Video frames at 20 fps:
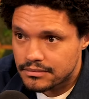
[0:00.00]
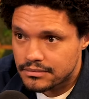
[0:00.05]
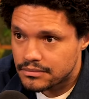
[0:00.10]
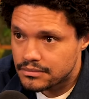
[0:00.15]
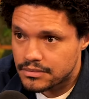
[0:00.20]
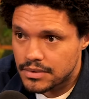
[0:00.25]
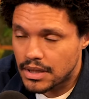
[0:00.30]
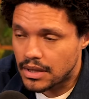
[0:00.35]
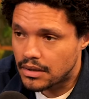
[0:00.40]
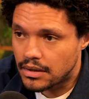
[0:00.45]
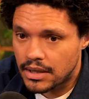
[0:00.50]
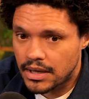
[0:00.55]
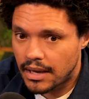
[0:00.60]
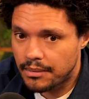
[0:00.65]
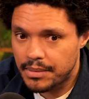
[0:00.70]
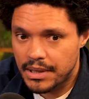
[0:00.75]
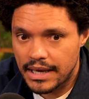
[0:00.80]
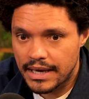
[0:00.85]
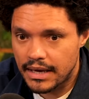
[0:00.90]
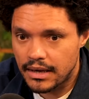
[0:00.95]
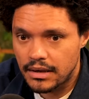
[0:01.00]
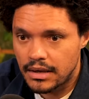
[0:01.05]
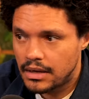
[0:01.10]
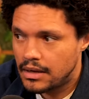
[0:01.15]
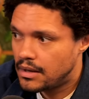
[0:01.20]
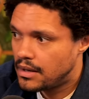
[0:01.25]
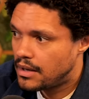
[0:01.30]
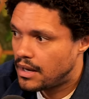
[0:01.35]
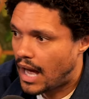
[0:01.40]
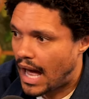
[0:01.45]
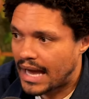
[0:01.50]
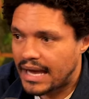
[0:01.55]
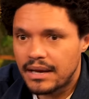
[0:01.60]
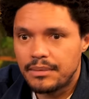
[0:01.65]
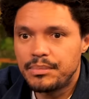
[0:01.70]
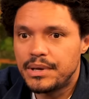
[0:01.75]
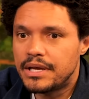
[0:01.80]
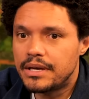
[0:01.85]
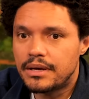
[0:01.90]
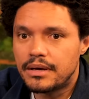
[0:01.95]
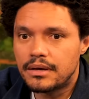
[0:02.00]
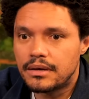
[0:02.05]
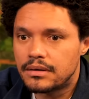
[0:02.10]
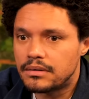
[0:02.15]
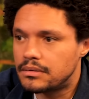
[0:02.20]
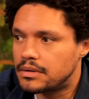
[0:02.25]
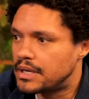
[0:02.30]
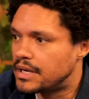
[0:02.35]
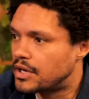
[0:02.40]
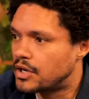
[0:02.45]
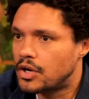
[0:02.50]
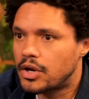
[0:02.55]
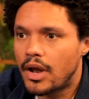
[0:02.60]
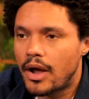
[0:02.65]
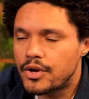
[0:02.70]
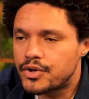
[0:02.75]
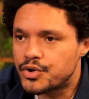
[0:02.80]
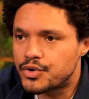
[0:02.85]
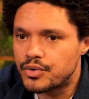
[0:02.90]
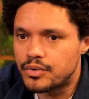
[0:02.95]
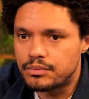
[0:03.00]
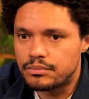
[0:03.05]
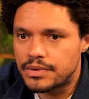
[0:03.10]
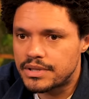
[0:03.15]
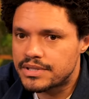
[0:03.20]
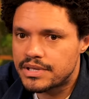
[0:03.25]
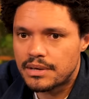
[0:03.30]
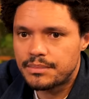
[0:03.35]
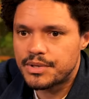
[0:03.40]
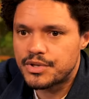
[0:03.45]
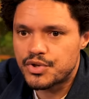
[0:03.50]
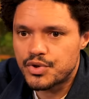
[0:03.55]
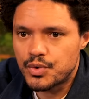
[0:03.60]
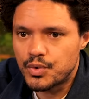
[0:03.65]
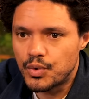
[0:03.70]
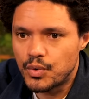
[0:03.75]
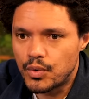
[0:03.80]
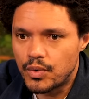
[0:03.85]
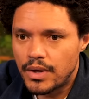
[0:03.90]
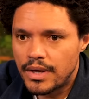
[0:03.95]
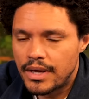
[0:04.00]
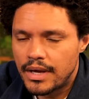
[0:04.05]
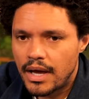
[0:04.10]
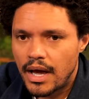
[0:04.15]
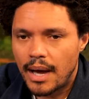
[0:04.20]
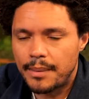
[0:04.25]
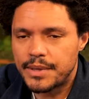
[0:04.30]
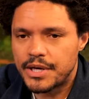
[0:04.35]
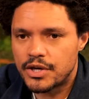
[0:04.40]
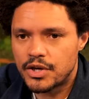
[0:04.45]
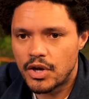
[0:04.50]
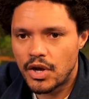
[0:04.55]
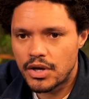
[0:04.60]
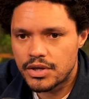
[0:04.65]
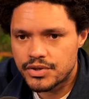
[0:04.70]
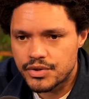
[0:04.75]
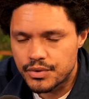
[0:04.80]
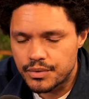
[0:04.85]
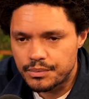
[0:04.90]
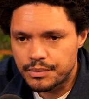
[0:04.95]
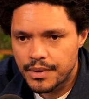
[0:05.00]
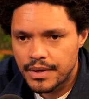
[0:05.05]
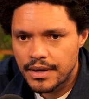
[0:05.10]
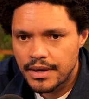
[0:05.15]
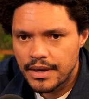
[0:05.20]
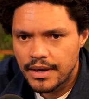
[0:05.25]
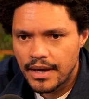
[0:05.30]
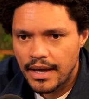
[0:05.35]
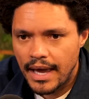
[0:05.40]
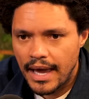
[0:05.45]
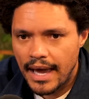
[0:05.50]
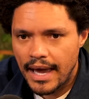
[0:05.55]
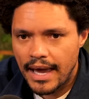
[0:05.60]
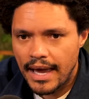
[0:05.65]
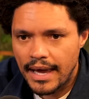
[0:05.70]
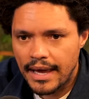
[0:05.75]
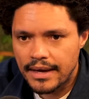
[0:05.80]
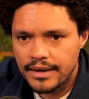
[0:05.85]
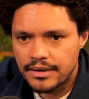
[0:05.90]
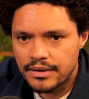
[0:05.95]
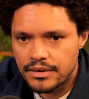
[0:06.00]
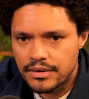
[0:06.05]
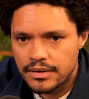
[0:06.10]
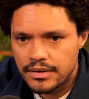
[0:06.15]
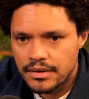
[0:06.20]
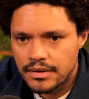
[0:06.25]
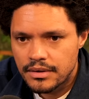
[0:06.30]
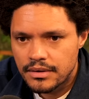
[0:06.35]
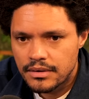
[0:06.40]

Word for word: Yeah. Yeah, it can be like a... I can be in a in a classroom. Let's say I'm in school. I'm in a classroom, and